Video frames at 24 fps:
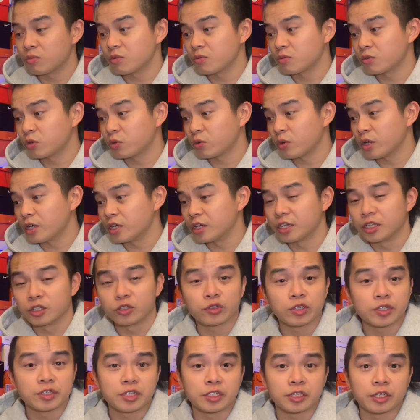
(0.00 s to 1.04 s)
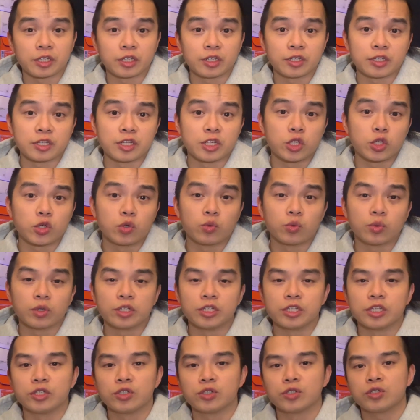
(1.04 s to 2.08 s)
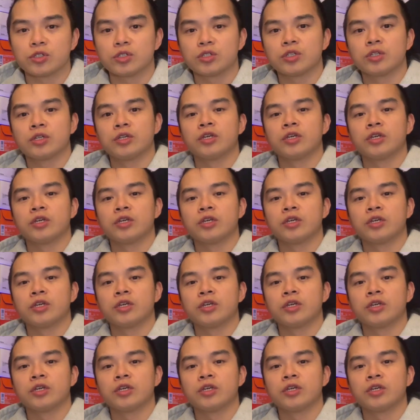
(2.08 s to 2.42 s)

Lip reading: Quite an interesting new addition.